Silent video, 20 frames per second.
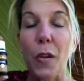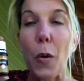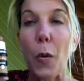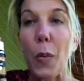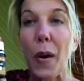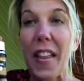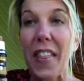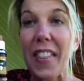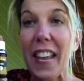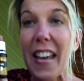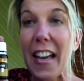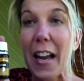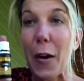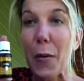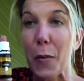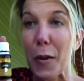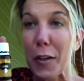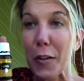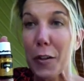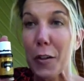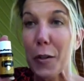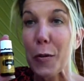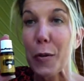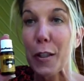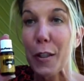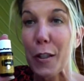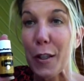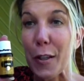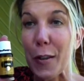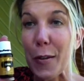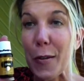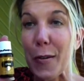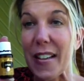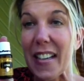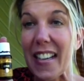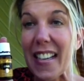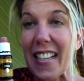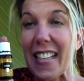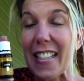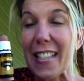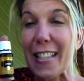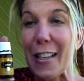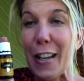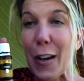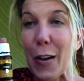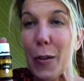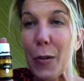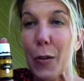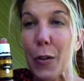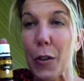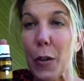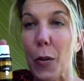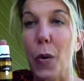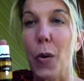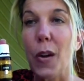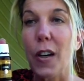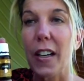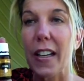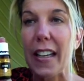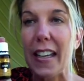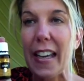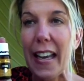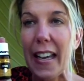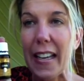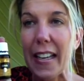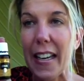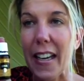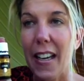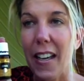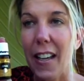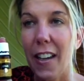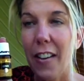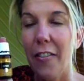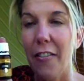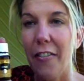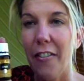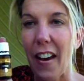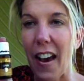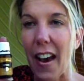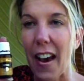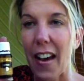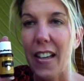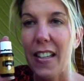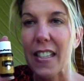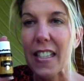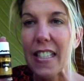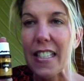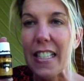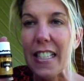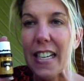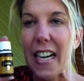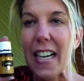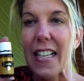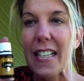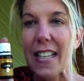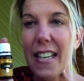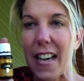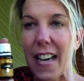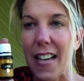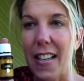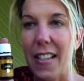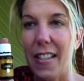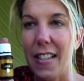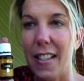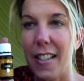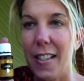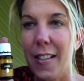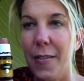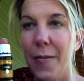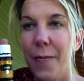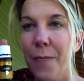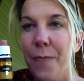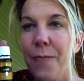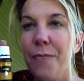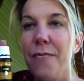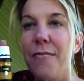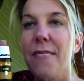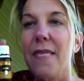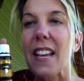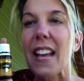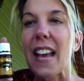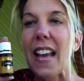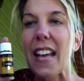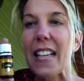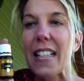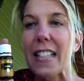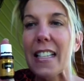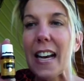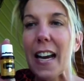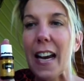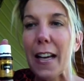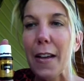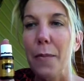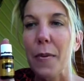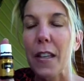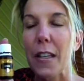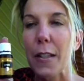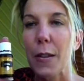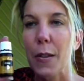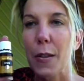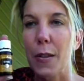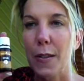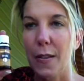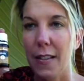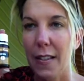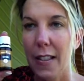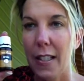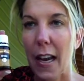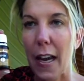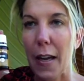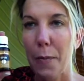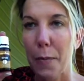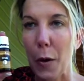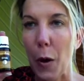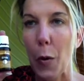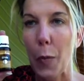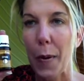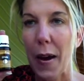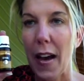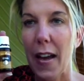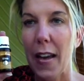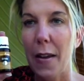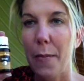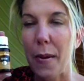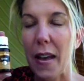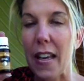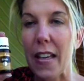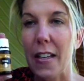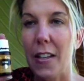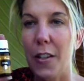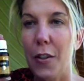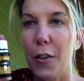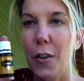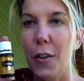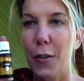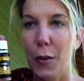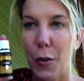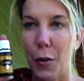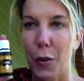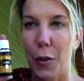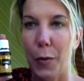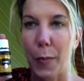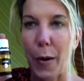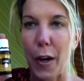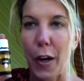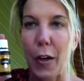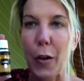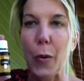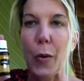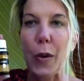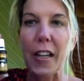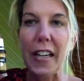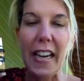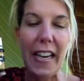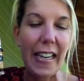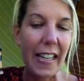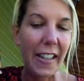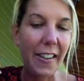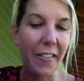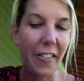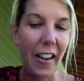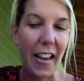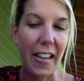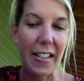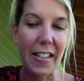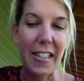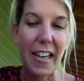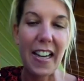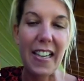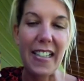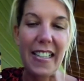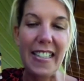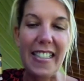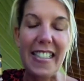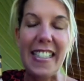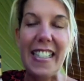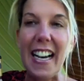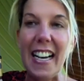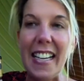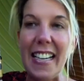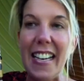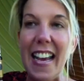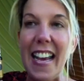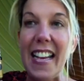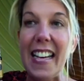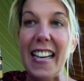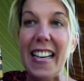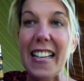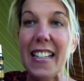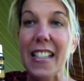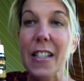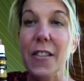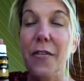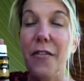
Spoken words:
one thing I want you to do is go to organicfacts.net and type this type copaiba into the search bar, organicfacts.net. It is